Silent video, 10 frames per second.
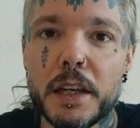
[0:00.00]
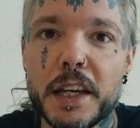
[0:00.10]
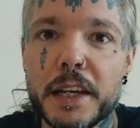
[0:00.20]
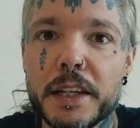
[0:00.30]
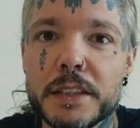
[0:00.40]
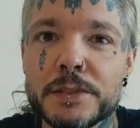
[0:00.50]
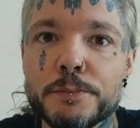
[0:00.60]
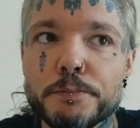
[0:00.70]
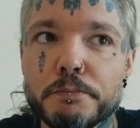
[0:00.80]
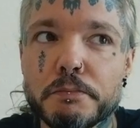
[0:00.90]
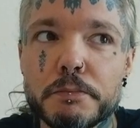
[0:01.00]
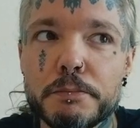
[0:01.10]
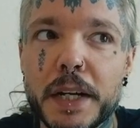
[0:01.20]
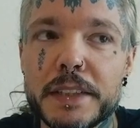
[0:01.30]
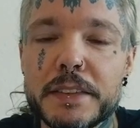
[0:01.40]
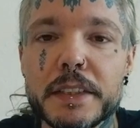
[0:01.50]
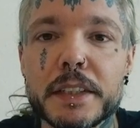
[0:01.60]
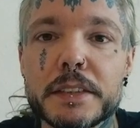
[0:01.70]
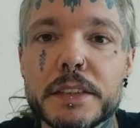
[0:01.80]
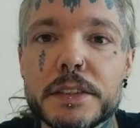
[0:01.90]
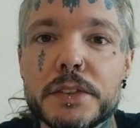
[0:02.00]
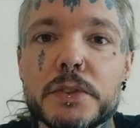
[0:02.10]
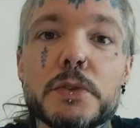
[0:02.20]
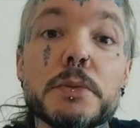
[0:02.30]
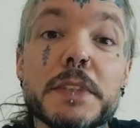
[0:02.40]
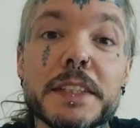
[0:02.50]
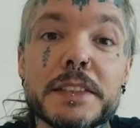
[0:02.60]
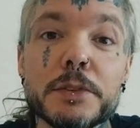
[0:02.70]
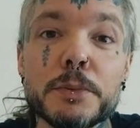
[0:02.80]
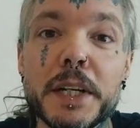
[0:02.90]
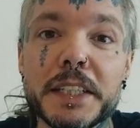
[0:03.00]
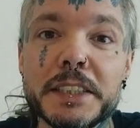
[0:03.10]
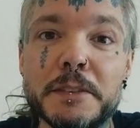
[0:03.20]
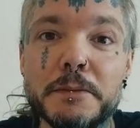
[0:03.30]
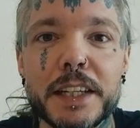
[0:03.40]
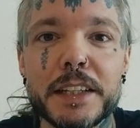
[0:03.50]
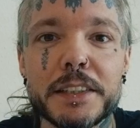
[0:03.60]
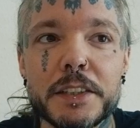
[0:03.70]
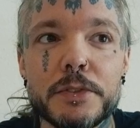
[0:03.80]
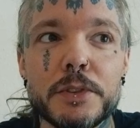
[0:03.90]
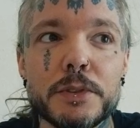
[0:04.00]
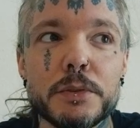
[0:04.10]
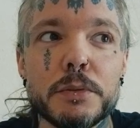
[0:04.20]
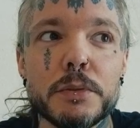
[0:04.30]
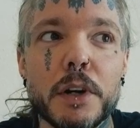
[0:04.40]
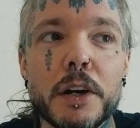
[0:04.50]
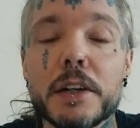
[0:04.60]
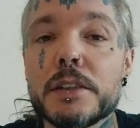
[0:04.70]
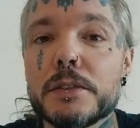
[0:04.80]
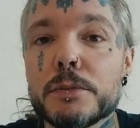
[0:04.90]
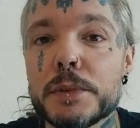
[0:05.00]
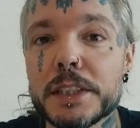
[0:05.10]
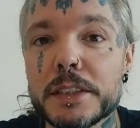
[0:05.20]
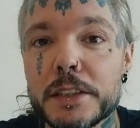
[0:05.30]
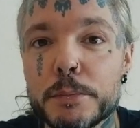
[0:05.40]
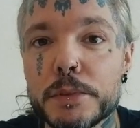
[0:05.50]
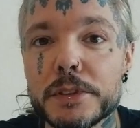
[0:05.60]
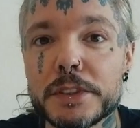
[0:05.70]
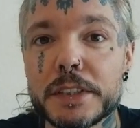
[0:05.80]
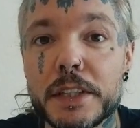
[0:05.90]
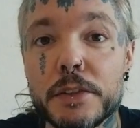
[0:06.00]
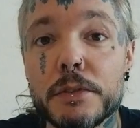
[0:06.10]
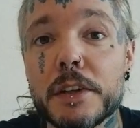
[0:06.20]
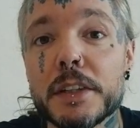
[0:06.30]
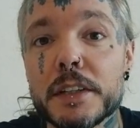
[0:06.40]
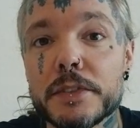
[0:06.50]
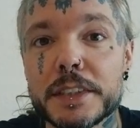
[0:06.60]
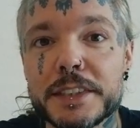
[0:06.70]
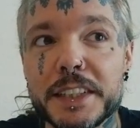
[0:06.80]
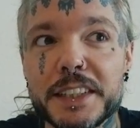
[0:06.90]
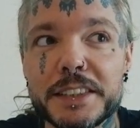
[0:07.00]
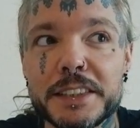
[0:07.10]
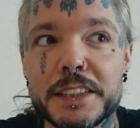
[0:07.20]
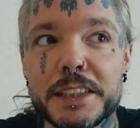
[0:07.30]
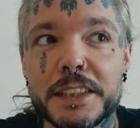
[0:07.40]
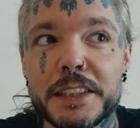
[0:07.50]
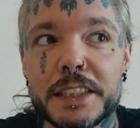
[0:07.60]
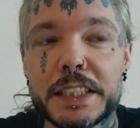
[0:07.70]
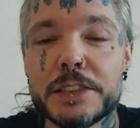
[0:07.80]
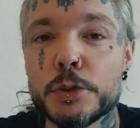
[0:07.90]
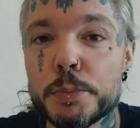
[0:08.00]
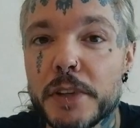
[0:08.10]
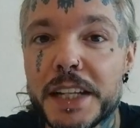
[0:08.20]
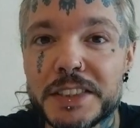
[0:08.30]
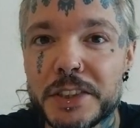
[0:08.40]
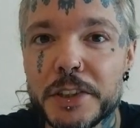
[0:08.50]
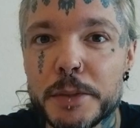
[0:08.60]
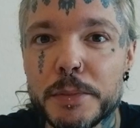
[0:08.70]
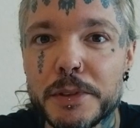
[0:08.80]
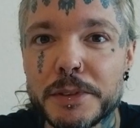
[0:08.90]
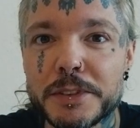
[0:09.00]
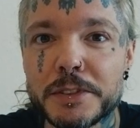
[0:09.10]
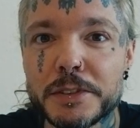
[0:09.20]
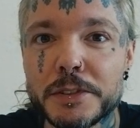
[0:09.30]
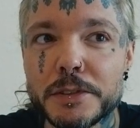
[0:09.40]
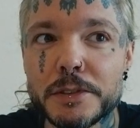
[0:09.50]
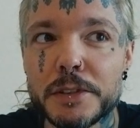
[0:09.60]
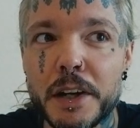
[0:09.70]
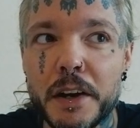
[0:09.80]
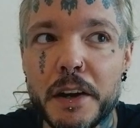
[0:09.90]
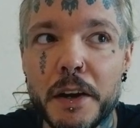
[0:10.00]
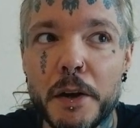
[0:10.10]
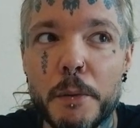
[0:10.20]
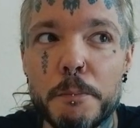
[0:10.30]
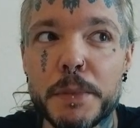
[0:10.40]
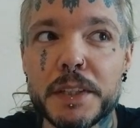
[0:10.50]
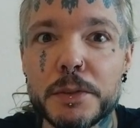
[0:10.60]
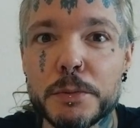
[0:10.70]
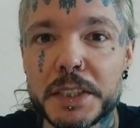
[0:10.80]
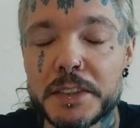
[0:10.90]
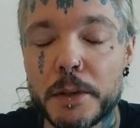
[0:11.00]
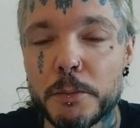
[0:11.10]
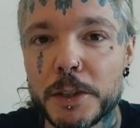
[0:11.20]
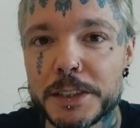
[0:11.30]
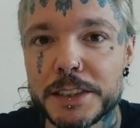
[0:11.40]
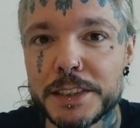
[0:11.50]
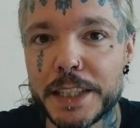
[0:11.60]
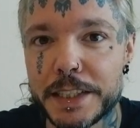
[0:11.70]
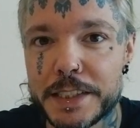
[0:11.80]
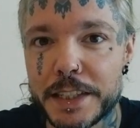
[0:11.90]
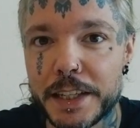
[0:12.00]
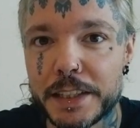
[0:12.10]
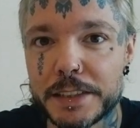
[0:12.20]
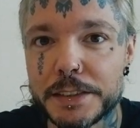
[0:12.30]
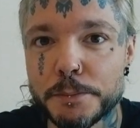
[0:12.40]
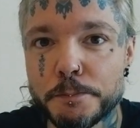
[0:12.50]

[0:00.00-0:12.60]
And by taking these two things away, if you are with another person and you are having sex, it's super enjoyable to be with someone that is naked